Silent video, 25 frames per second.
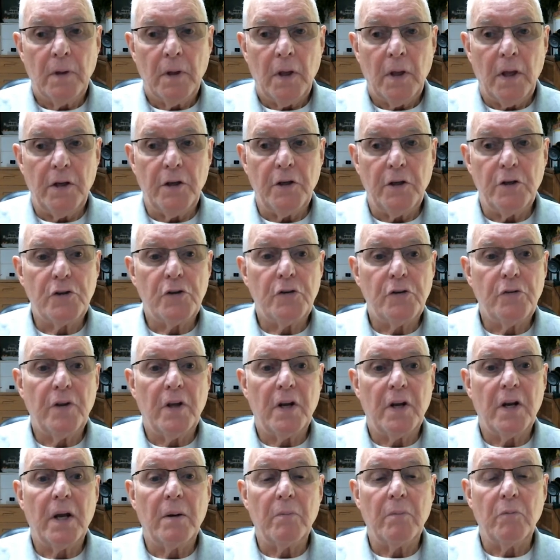An issue
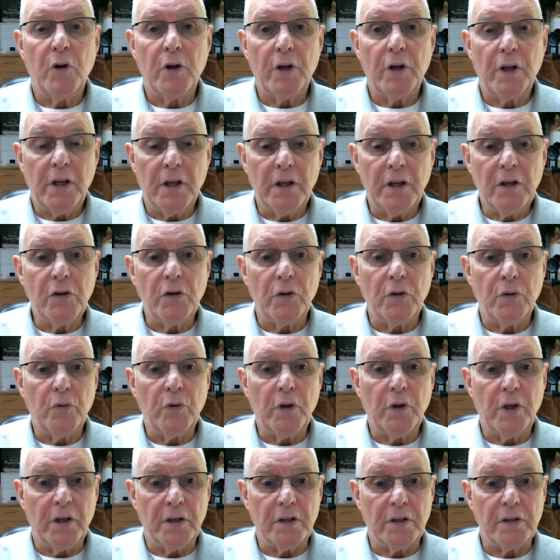that I'm running into
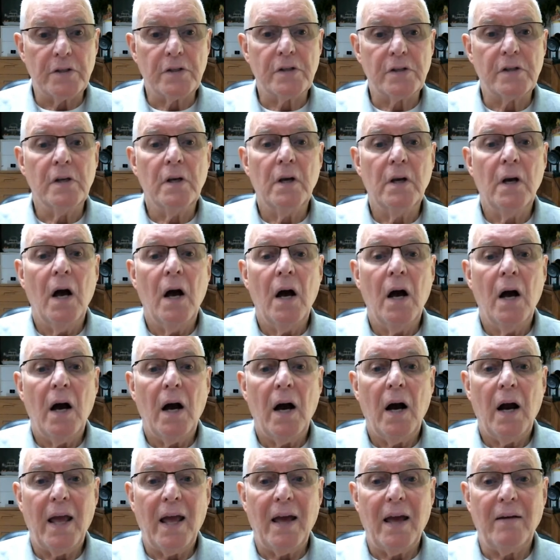is
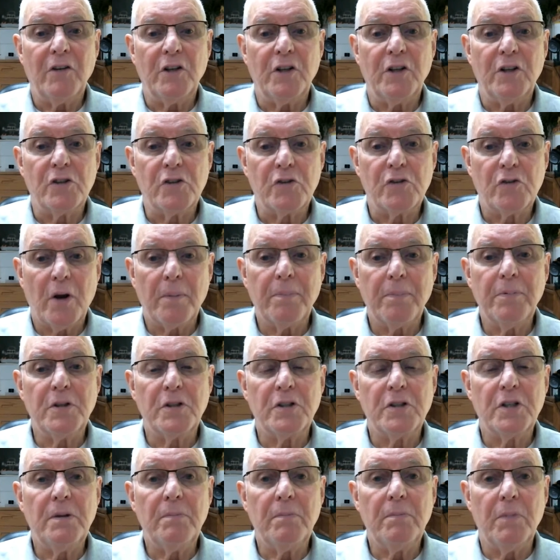I have a
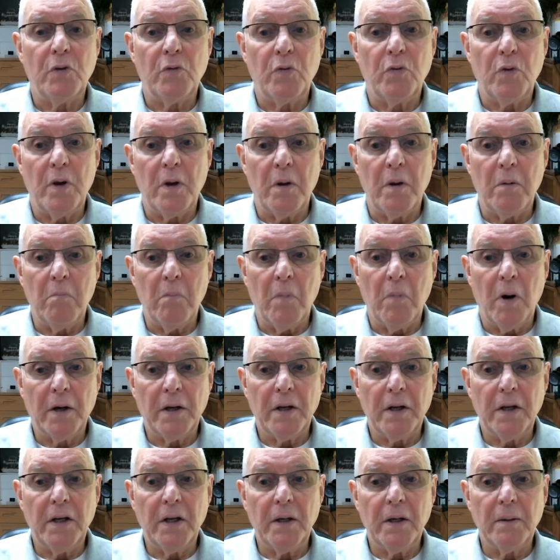discrepancy between
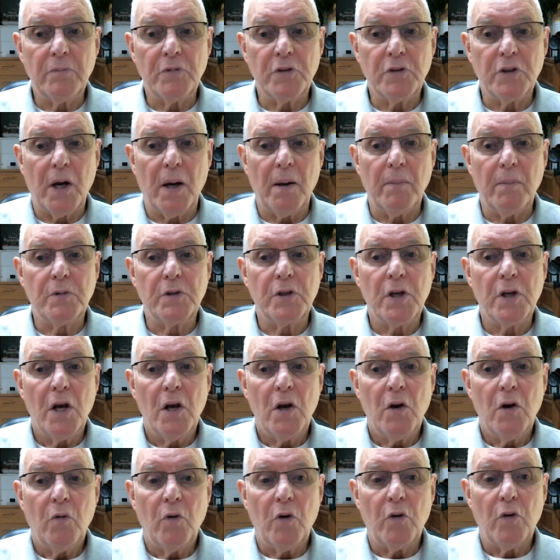marking up jobs
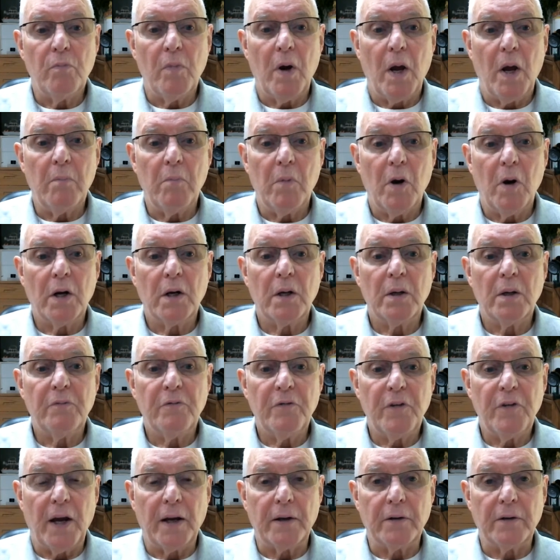with my
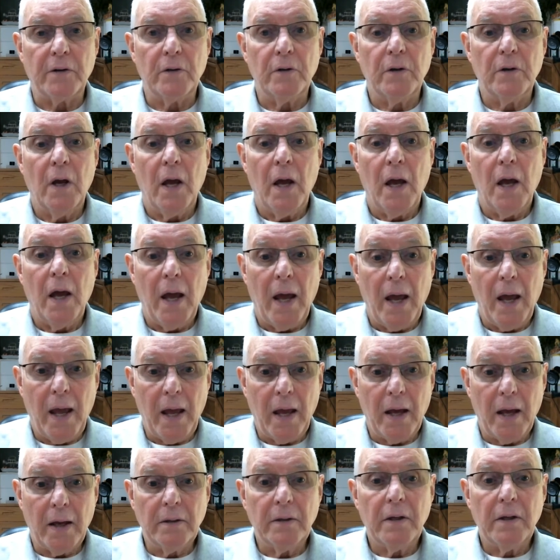markup factor
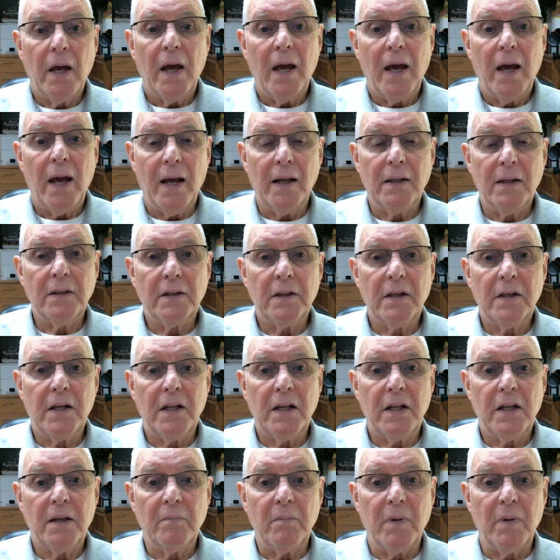and
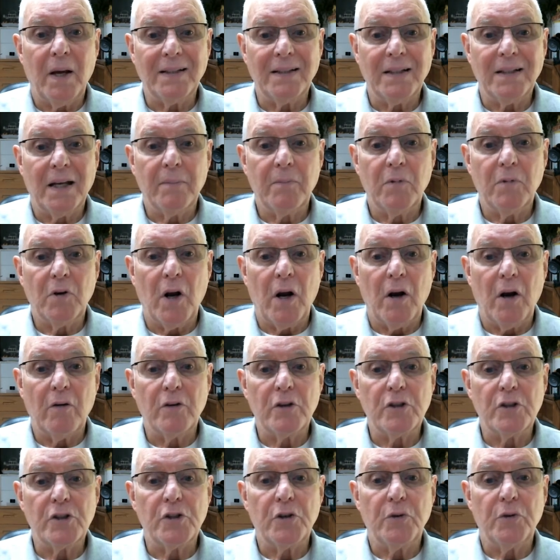allocating my labor
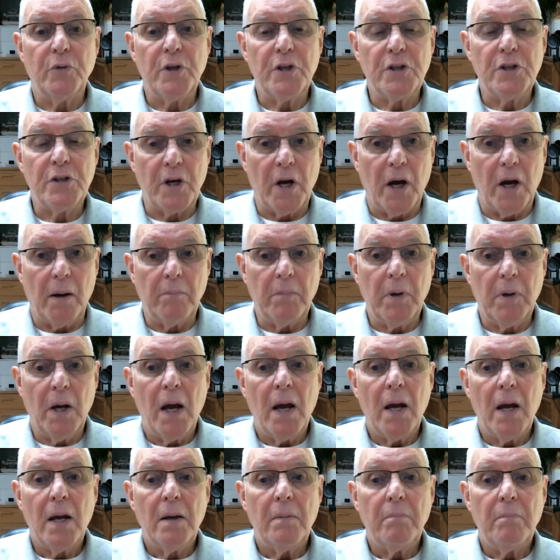hours to a job
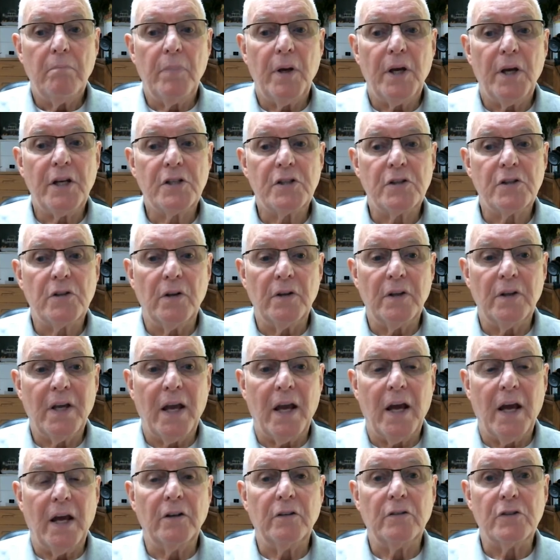based on the
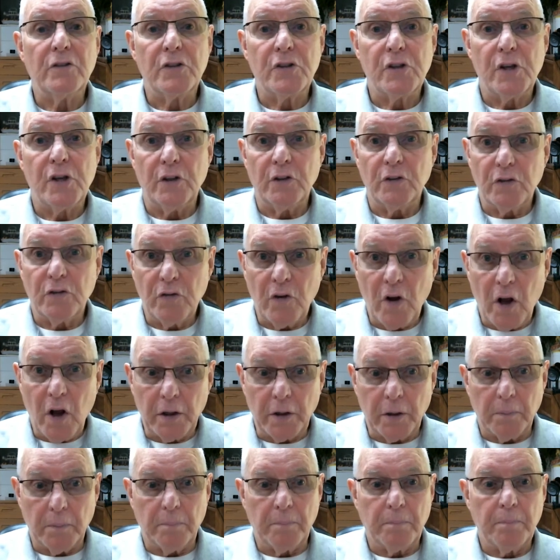annual sales
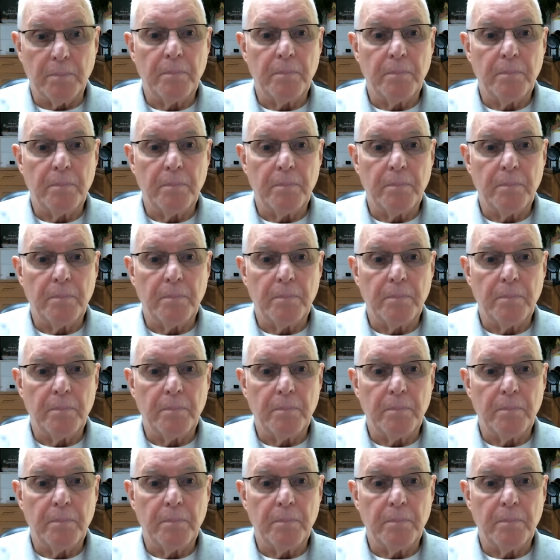volume.